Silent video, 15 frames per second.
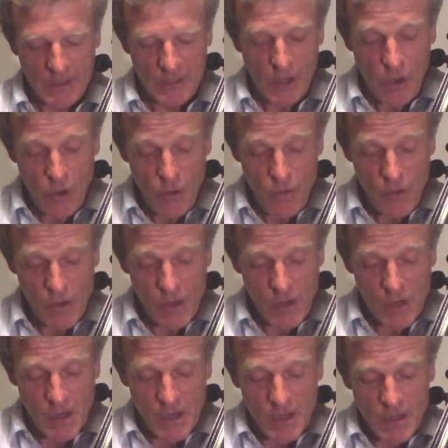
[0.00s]
So
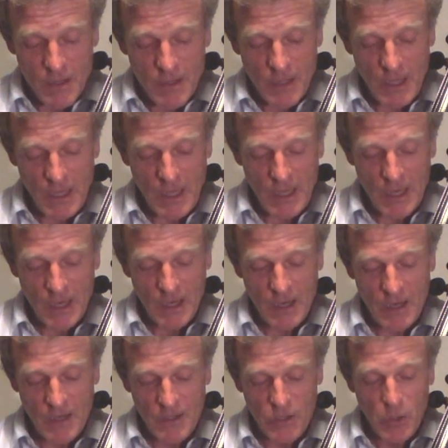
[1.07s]

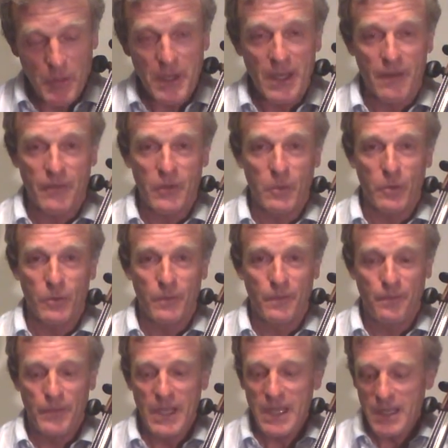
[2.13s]
the super comfortable
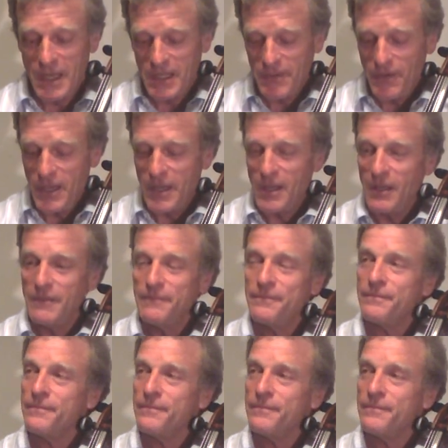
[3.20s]
index finger